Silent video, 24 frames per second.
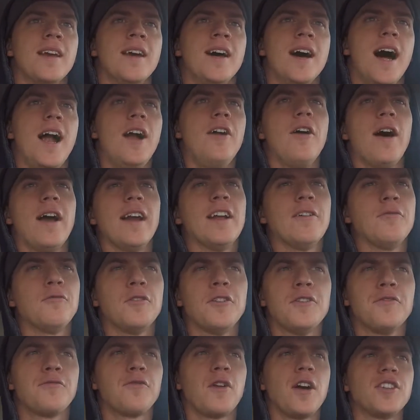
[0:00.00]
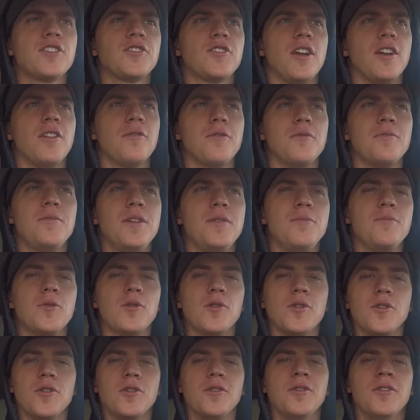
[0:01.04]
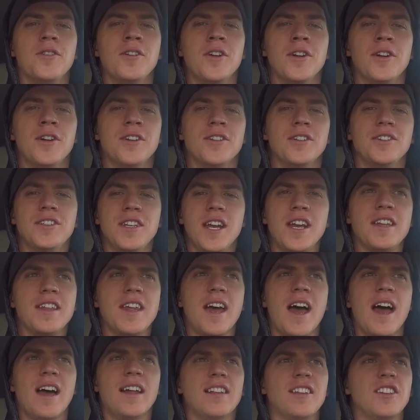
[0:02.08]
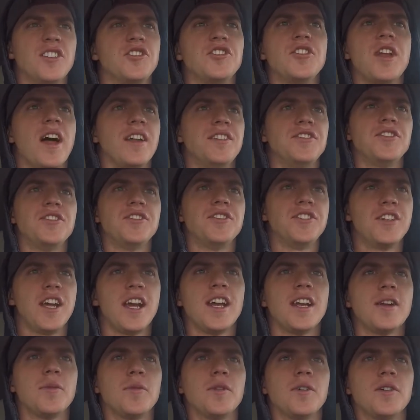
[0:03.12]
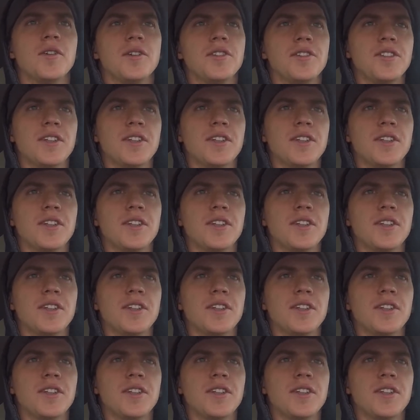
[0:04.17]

I don't know, I get really frustrated when people say that it's not sustainable.